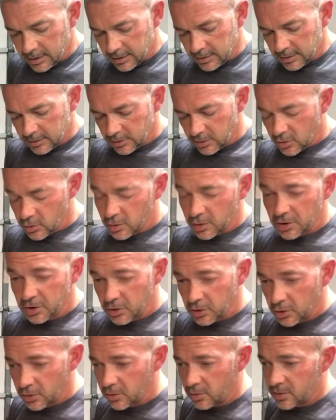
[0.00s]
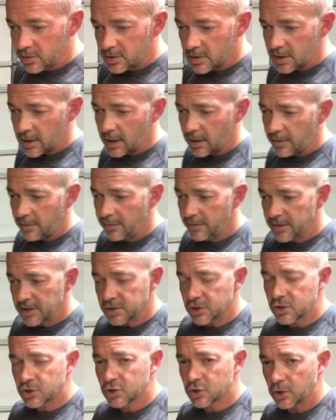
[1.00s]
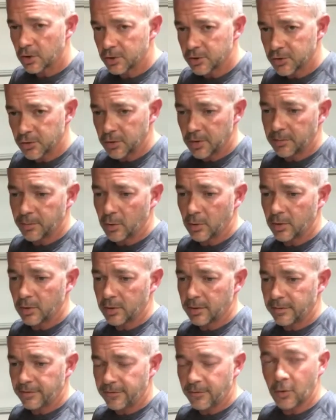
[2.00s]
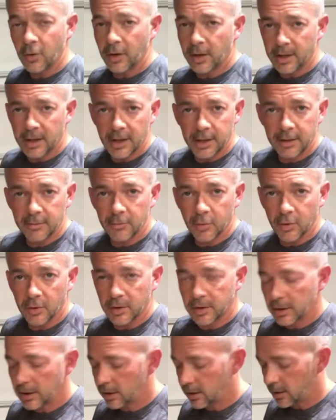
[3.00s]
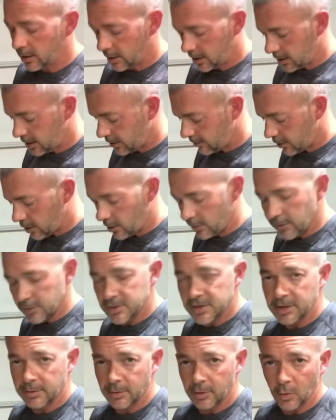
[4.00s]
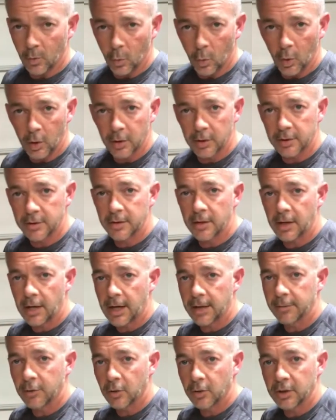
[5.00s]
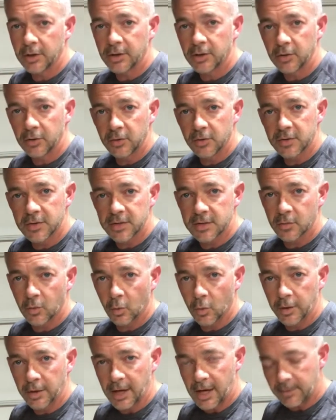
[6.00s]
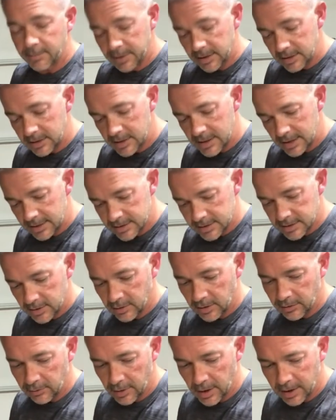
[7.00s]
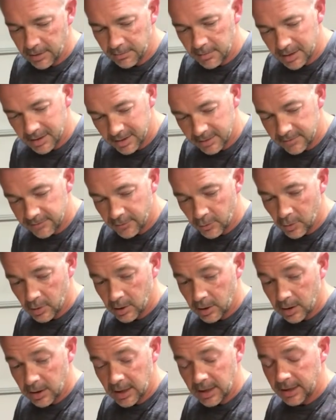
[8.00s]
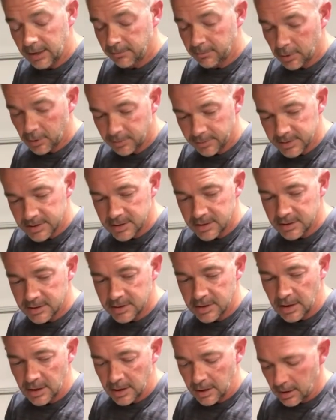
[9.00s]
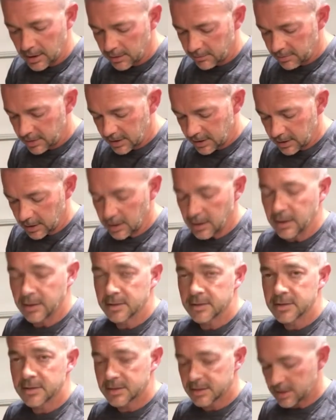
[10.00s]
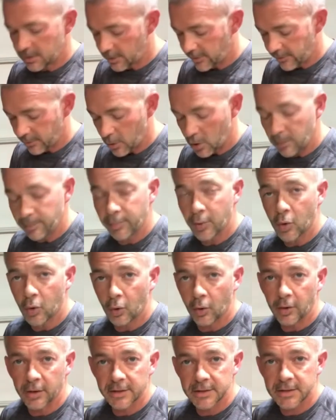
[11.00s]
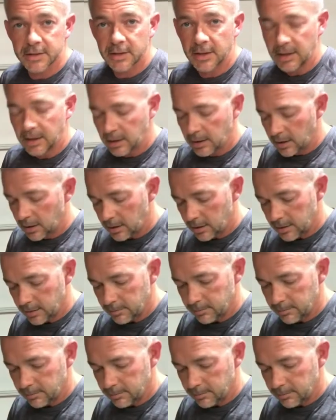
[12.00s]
You could use this charcuterie board for a cutting board, um, although some of the wood I'm going to use would not be necessarily recommended for cutting purposes because some of them are porous. Um,